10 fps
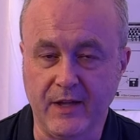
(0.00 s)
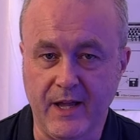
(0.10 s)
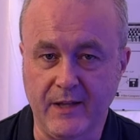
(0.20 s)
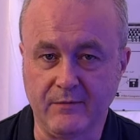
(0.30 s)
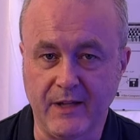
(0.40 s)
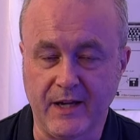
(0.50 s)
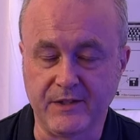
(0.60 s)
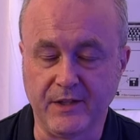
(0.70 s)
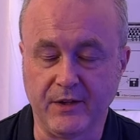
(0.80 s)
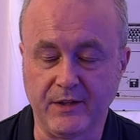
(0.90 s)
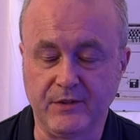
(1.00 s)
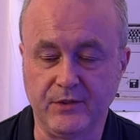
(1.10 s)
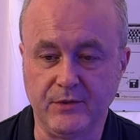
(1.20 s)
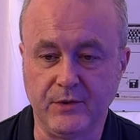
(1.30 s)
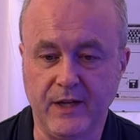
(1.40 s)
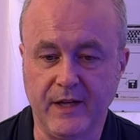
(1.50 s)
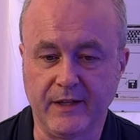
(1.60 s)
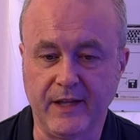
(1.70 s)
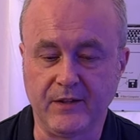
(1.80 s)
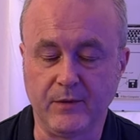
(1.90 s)
I actually got it to uh,
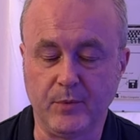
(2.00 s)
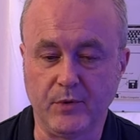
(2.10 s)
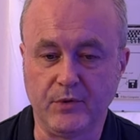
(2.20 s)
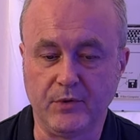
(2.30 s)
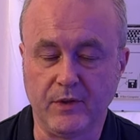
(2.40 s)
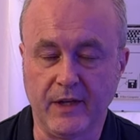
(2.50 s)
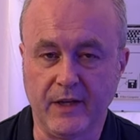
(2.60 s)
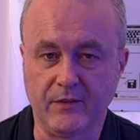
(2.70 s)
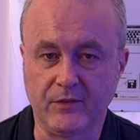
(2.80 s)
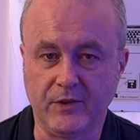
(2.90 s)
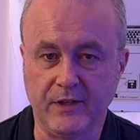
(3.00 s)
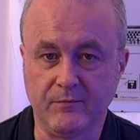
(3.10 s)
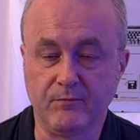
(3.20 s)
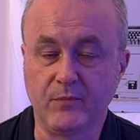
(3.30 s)
get to the boot uh, screen.